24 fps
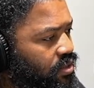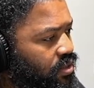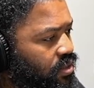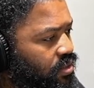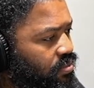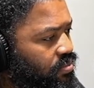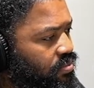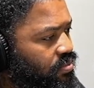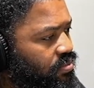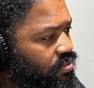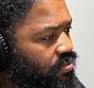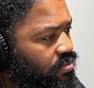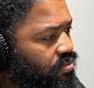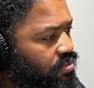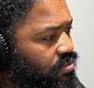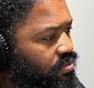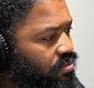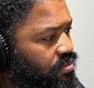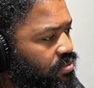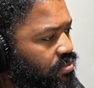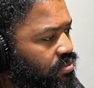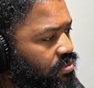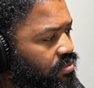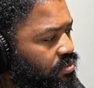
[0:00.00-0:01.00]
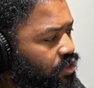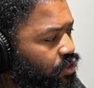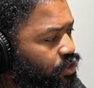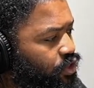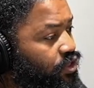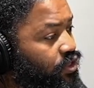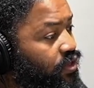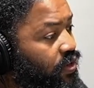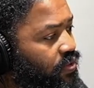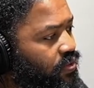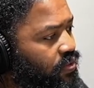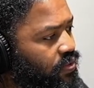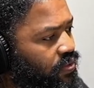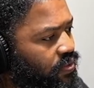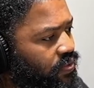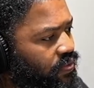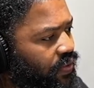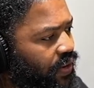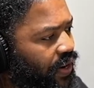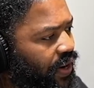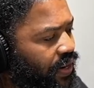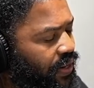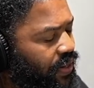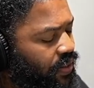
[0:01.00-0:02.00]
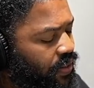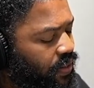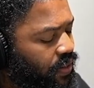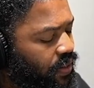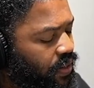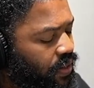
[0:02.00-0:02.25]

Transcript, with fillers: them their shirt, right?